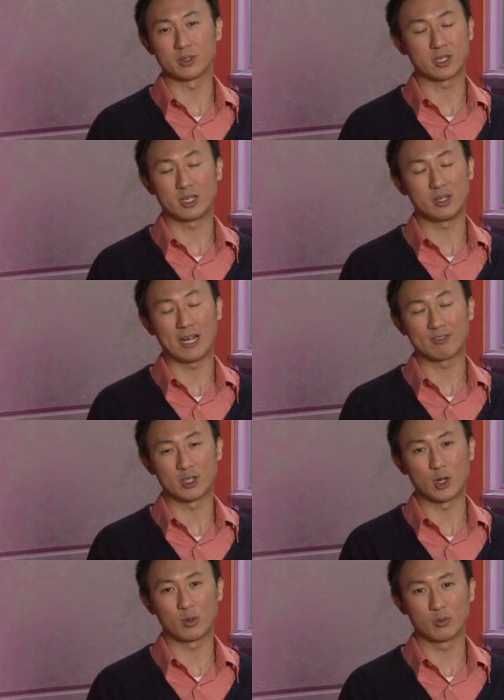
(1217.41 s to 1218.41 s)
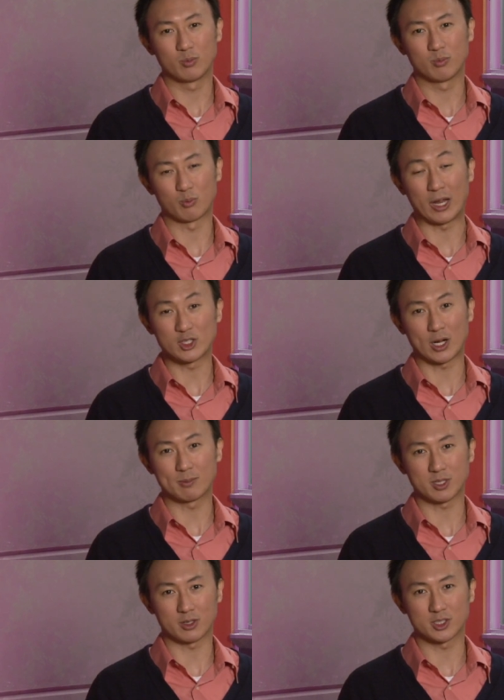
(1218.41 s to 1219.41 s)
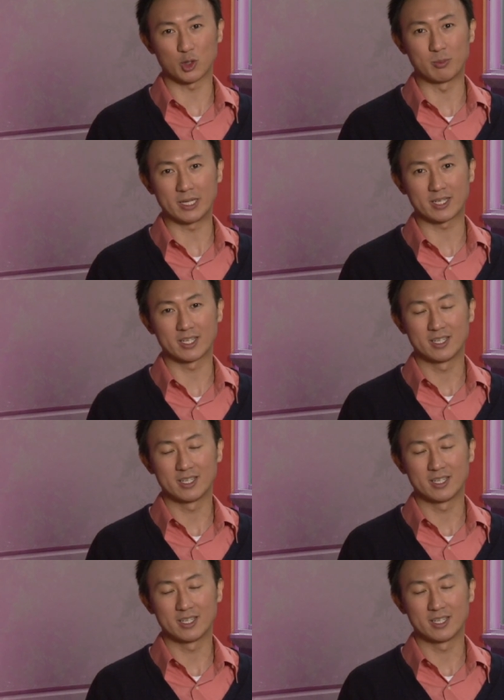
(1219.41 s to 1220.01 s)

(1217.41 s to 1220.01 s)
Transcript: They all have to know raindrops are so big,